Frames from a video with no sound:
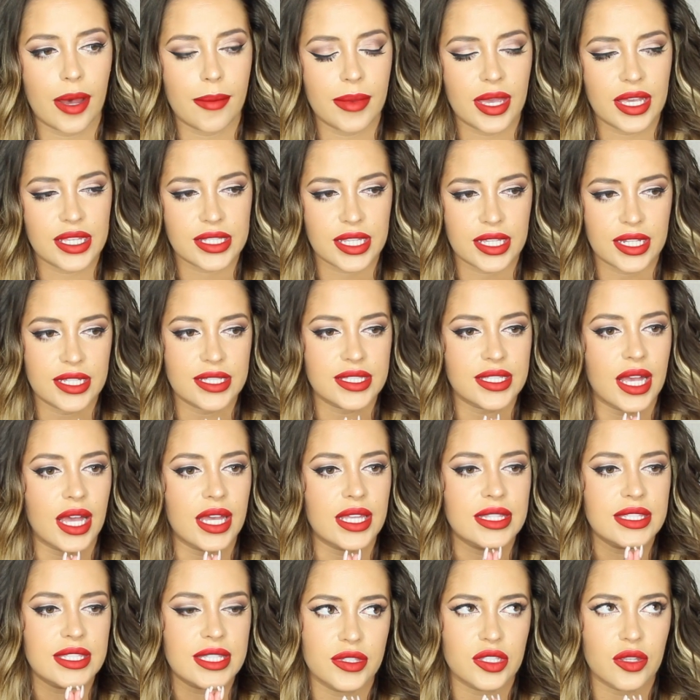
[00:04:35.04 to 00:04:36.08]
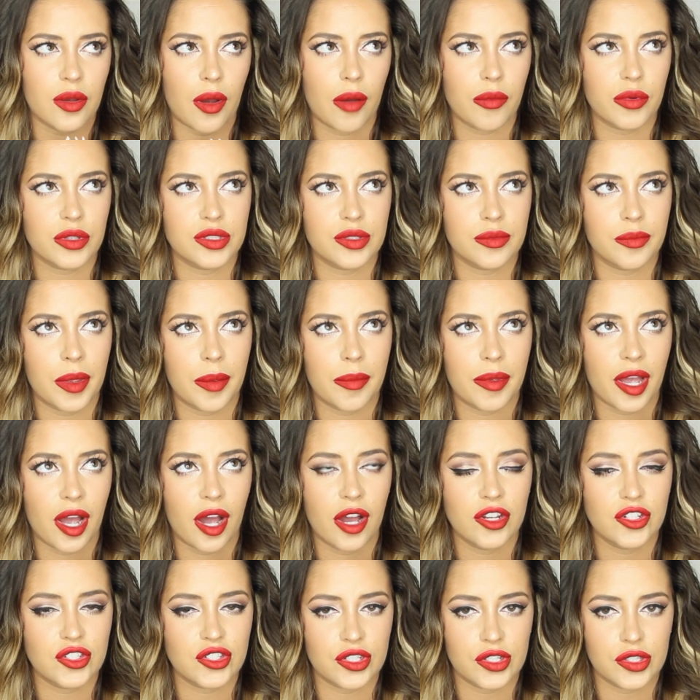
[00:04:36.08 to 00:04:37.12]
that makes any sense so I would do maybe
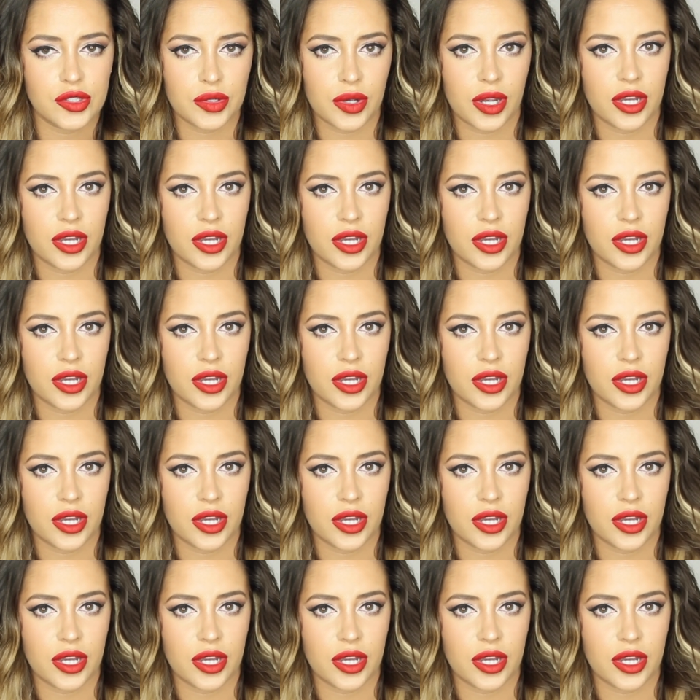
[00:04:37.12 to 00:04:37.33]
100 or